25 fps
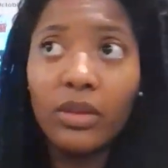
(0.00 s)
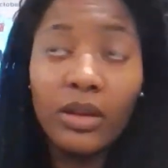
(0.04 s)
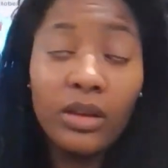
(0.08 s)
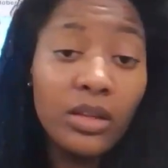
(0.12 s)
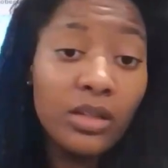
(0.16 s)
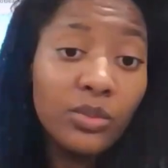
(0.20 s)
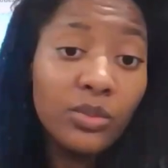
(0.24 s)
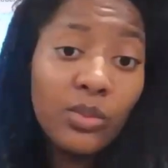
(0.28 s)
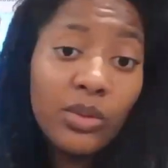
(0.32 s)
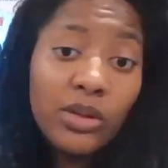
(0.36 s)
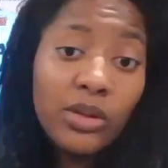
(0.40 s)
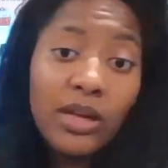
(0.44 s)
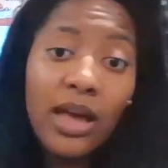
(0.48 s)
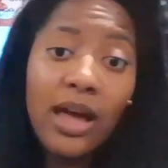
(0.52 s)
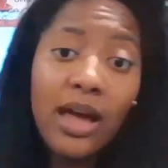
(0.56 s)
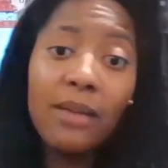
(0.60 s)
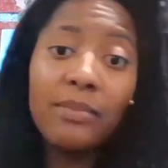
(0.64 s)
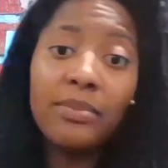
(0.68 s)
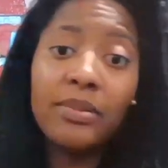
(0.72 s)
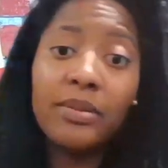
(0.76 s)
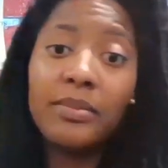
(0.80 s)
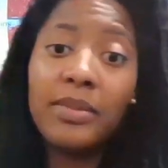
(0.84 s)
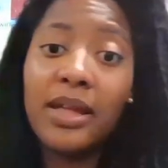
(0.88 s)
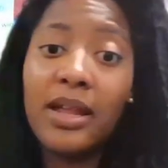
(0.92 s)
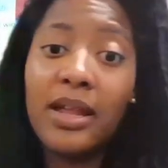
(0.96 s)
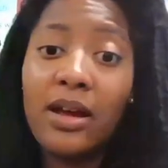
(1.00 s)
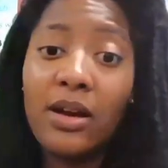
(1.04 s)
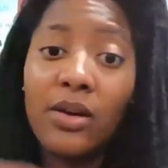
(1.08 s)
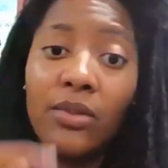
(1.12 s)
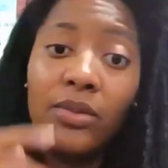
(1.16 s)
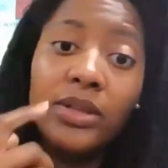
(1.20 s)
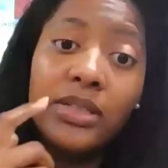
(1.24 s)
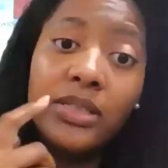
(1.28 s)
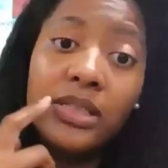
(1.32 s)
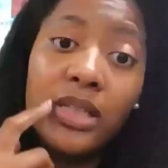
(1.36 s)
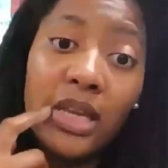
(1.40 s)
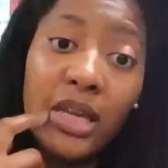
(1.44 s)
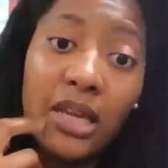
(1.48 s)
Because one compliment I
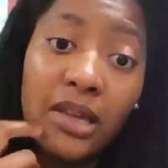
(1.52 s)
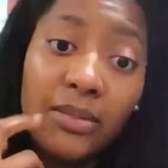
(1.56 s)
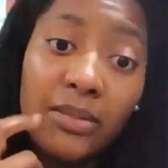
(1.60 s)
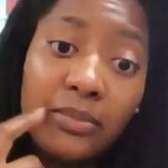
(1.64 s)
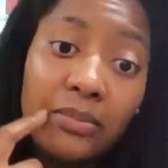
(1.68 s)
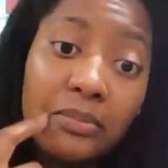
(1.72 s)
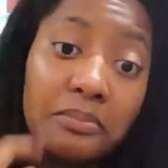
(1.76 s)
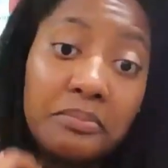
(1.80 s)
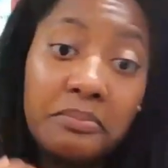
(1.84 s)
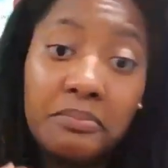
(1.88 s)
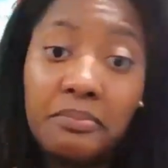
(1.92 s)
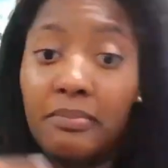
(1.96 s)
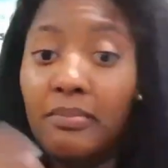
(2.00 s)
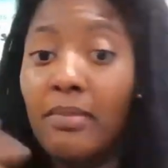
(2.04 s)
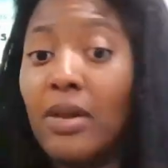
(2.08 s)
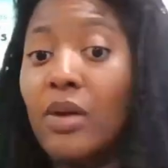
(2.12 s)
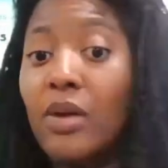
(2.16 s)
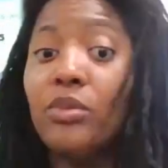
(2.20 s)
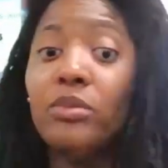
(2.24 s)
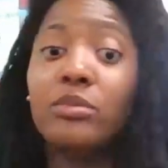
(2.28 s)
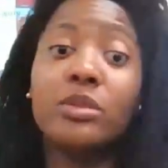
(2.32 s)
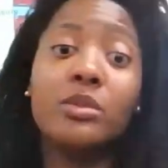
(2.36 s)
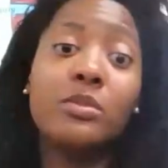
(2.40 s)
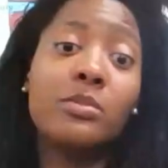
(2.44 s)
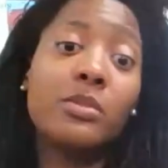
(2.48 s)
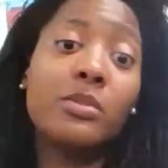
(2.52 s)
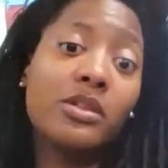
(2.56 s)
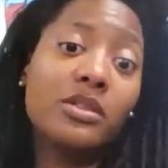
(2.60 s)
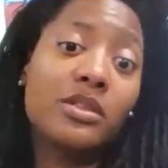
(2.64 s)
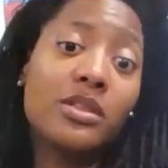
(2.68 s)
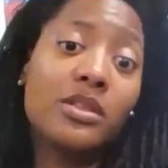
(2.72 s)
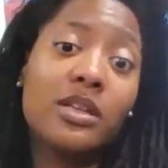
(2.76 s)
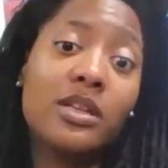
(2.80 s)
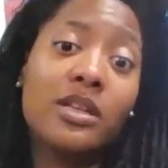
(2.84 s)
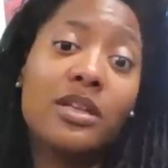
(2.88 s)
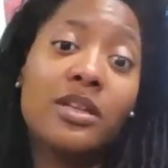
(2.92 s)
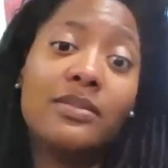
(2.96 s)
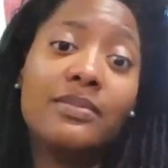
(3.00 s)
always get my room smells
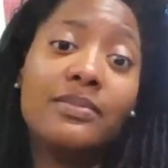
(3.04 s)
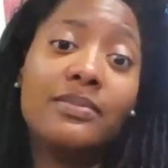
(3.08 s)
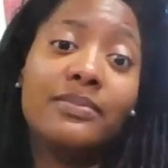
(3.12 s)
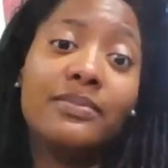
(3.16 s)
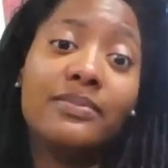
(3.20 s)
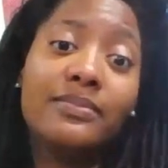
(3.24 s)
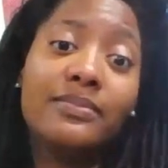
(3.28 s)
good.